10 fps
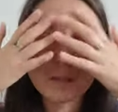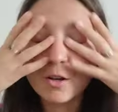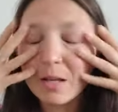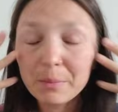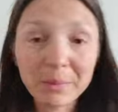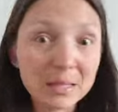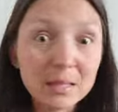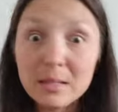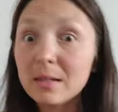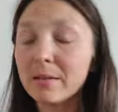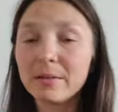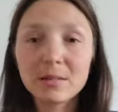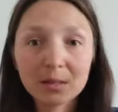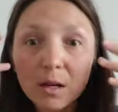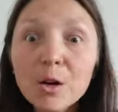you know, let my
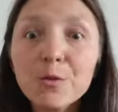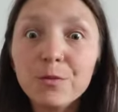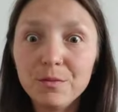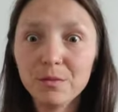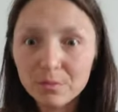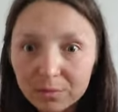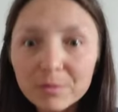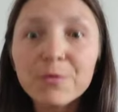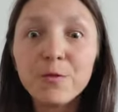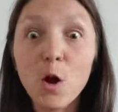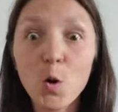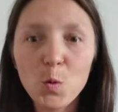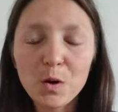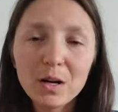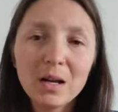tears
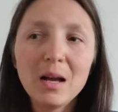flow.